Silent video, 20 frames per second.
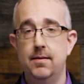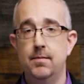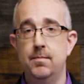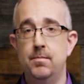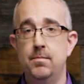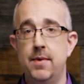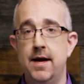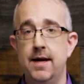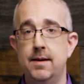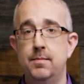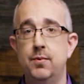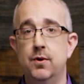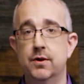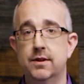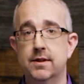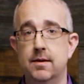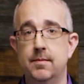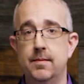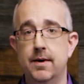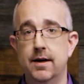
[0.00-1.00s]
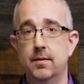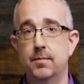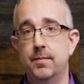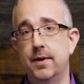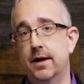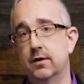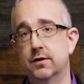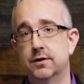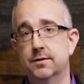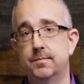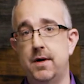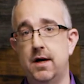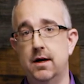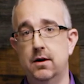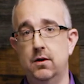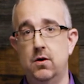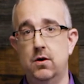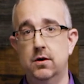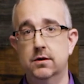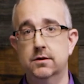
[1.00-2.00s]
may put them at a better spot
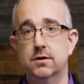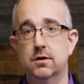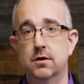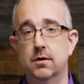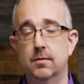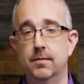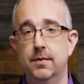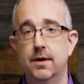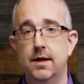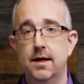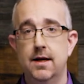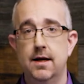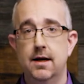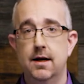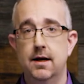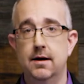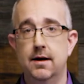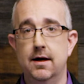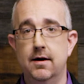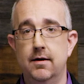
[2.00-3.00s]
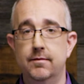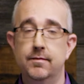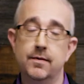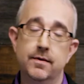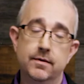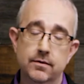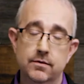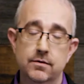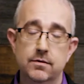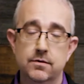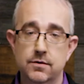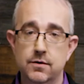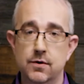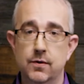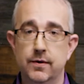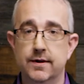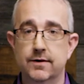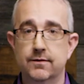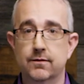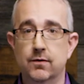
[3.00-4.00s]
long term. And now I've been doing
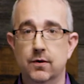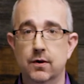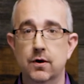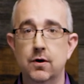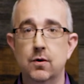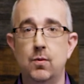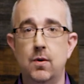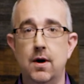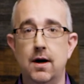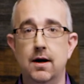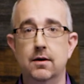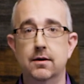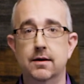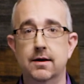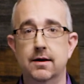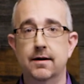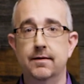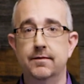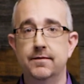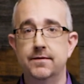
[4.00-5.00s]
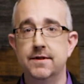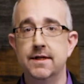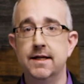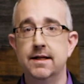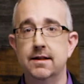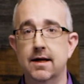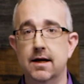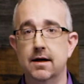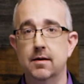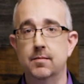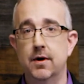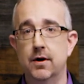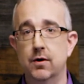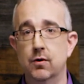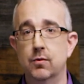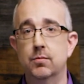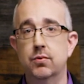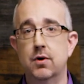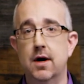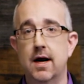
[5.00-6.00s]
this for a little while, and I've seen that in my
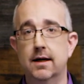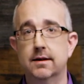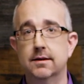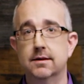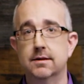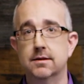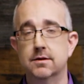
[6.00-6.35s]
own practice.